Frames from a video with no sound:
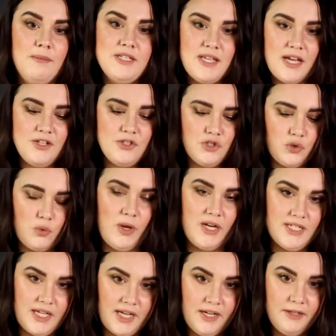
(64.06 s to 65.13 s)
a size
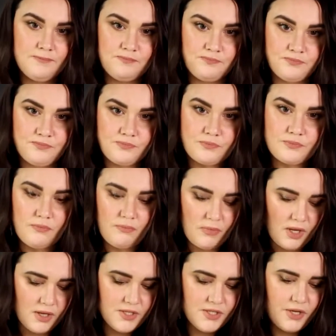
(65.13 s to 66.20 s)
20.
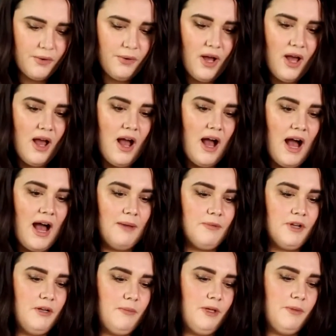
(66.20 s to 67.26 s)
So I'm
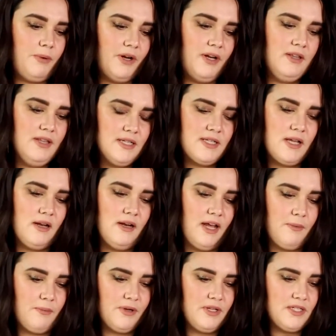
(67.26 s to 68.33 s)
going to be putting this on
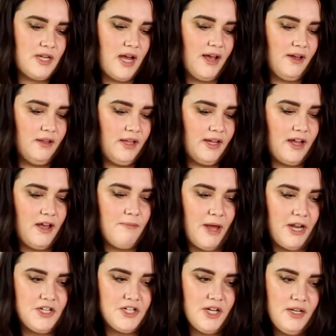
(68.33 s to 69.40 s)
apron style like I
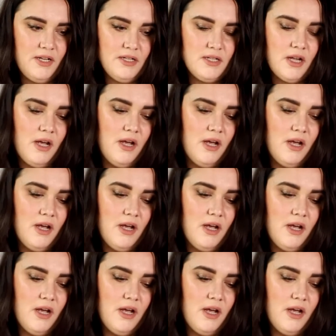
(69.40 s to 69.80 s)
mentioned.